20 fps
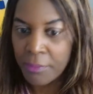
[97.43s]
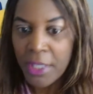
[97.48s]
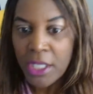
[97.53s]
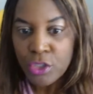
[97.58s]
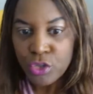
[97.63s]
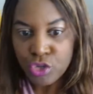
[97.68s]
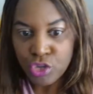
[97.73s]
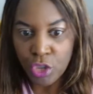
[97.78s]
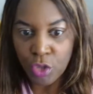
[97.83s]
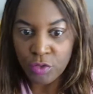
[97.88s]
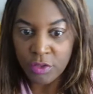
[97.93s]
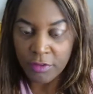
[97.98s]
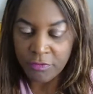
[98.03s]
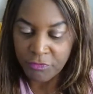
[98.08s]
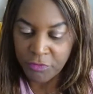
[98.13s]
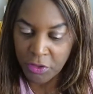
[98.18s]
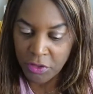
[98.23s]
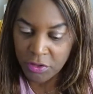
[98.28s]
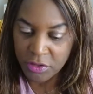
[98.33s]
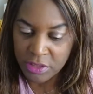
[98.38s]
So the
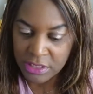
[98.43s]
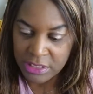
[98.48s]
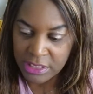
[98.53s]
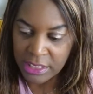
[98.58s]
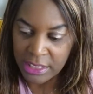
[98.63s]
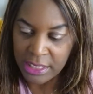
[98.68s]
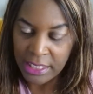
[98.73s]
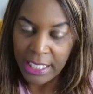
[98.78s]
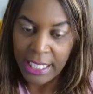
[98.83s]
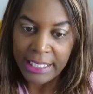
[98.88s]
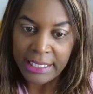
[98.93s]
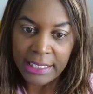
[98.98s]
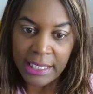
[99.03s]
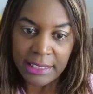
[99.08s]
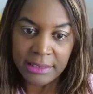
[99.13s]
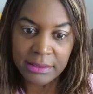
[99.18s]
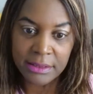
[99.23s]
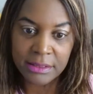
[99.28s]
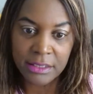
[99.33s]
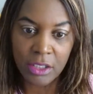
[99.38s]
first thing I'd
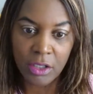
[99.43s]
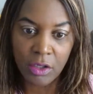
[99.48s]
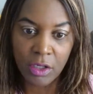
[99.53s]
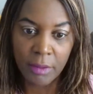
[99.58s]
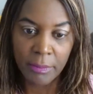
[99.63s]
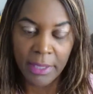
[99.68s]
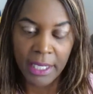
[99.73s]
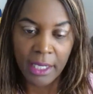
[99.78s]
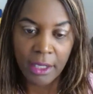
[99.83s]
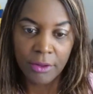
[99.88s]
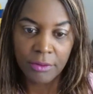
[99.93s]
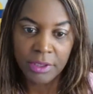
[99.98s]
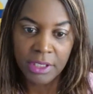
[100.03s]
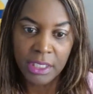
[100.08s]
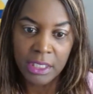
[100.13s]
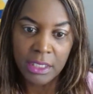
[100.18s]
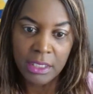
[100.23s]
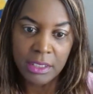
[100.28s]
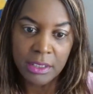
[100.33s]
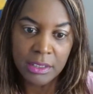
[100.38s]
like to talk about
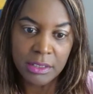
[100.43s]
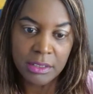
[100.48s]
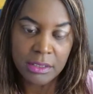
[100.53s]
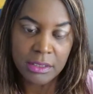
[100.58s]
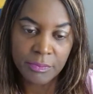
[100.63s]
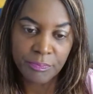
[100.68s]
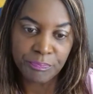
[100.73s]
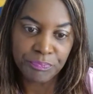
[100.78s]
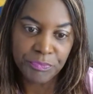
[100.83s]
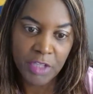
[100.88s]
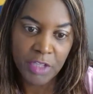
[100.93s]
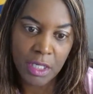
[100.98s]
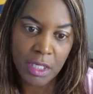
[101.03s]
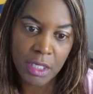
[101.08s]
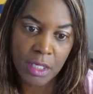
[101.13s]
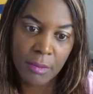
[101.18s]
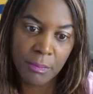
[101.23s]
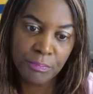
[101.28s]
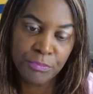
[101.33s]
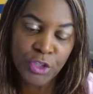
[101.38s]
is
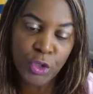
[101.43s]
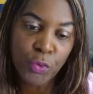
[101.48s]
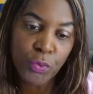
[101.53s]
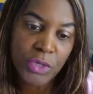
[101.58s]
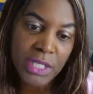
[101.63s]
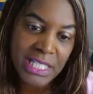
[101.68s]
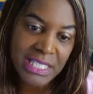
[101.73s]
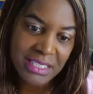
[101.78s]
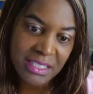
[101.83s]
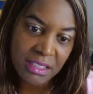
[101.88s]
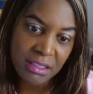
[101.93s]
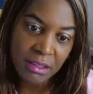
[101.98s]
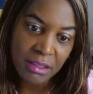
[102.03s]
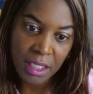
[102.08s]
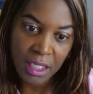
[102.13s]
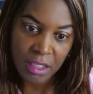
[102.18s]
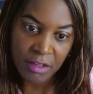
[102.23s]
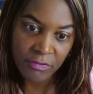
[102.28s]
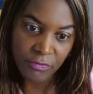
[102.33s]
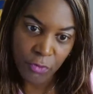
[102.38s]
the reason
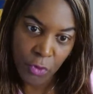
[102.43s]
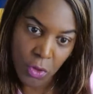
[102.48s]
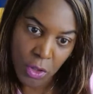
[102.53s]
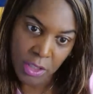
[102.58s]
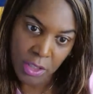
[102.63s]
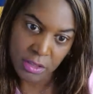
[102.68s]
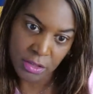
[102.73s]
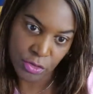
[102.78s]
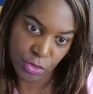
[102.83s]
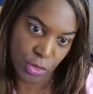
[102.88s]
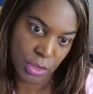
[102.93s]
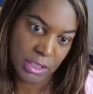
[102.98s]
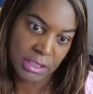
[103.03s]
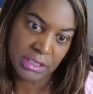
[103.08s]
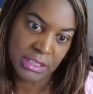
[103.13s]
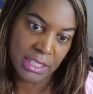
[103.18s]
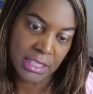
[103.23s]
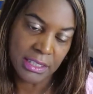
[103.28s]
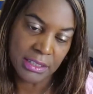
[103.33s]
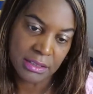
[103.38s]
for the drug
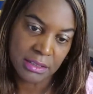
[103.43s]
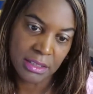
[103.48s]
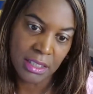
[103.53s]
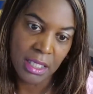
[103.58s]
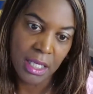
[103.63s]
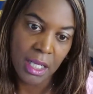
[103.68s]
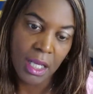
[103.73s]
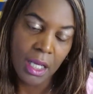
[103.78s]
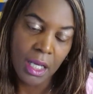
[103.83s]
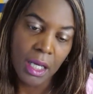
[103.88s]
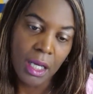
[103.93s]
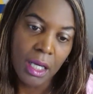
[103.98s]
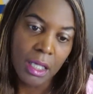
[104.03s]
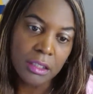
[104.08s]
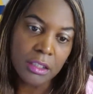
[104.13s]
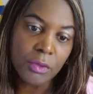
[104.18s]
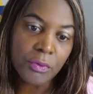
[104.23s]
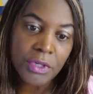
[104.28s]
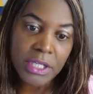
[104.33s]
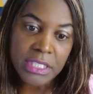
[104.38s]
test.
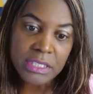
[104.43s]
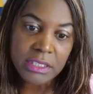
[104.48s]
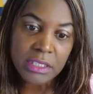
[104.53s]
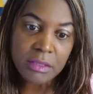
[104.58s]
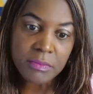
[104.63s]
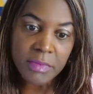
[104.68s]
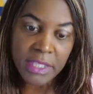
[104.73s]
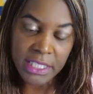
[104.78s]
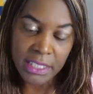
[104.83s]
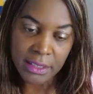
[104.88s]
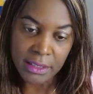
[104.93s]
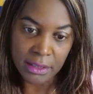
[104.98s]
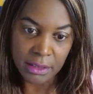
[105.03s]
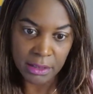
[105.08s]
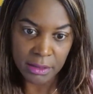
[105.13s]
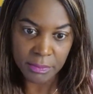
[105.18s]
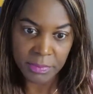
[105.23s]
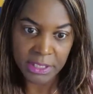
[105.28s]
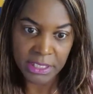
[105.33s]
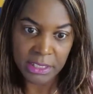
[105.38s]
The reason many
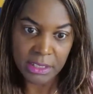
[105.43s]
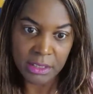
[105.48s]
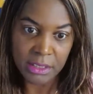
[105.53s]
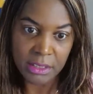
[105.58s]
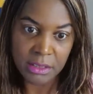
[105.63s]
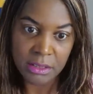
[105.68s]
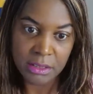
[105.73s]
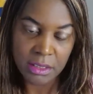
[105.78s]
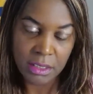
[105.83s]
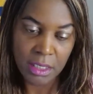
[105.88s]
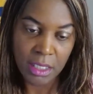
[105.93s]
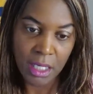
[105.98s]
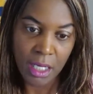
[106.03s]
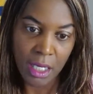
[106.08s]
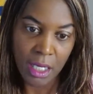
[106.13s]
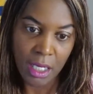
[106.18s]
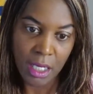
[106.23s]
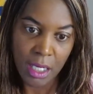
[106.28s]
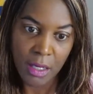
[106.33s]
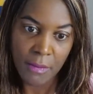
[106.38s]
companies
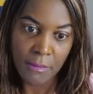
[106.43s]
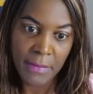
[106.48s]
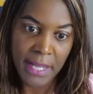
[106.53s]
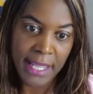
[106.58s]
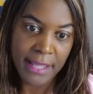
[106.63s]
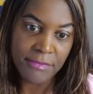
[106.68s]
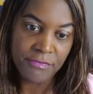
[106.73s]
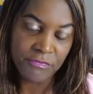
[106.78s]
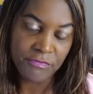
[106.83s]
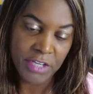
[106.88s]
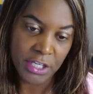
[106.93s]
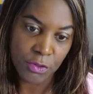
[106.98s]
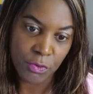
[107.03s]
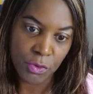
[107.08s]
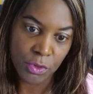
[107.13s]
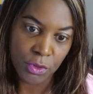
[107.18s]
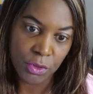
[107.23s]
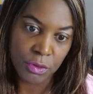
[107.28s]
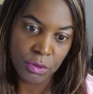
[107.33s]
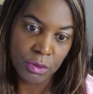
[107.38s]
and
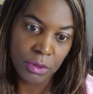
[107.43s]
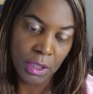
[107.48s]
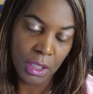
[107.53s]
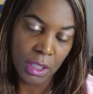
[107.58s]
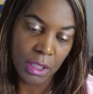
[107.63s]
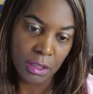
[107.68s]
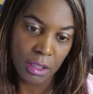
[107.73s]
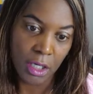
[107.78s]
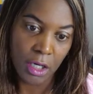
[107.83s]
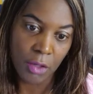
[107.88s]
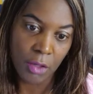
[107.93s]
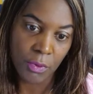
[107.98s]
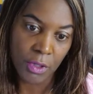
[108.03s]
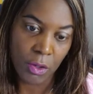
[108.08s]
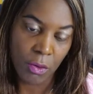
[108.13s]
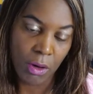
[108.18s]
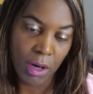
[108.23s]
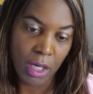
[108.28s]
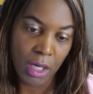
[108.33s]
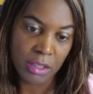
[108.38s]
federal law
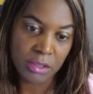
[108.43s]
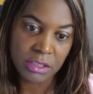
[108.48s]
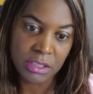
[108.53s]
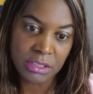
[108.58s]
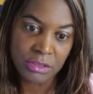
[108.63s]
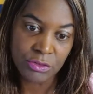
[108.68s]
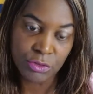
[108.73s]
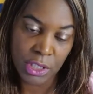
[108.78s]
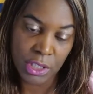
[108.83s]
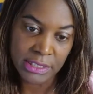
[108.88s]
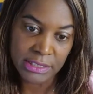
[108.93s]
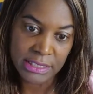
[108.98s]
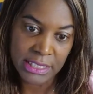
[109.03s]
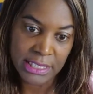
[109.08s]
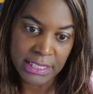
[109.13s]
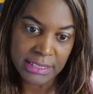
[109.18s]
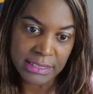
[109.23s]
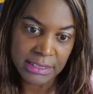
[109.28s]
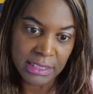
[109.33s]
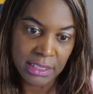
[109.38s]
requires drug
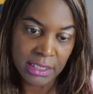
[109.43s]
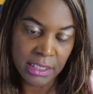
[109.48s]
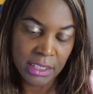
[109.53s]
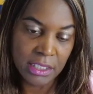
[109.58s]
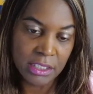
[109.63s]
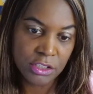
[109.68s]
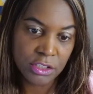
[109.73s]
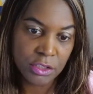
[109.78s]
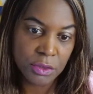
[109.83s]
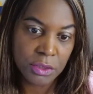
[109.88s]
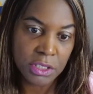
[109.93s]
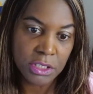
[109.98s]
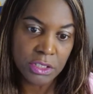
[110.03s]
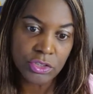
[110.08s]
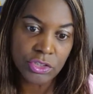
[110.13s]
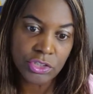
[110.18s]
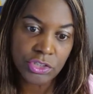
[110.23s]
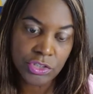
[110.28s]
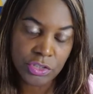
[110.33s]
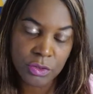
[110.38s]
testing is to
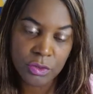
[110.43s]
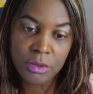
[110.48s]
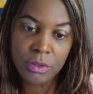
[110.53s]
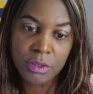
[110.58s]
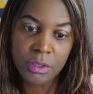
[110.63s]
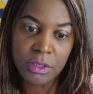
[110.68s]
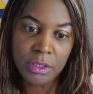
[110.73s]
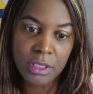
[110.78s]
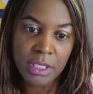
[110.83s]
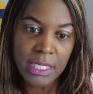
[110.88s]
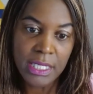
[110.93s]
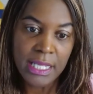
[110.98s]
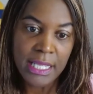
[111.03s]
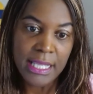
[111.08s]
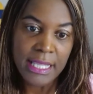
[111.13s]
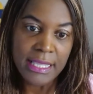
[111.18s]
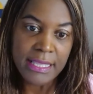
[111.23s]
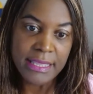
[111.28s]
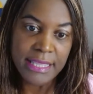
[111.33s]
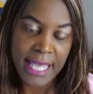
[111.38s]
ensure
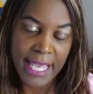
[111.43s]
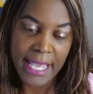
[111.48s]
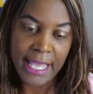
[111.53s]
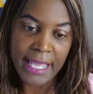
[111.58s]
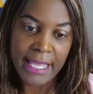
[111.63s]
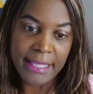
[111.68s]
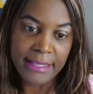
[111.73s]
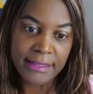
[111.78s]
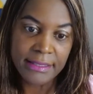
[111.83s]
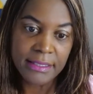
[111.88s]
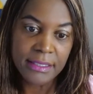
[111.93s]
that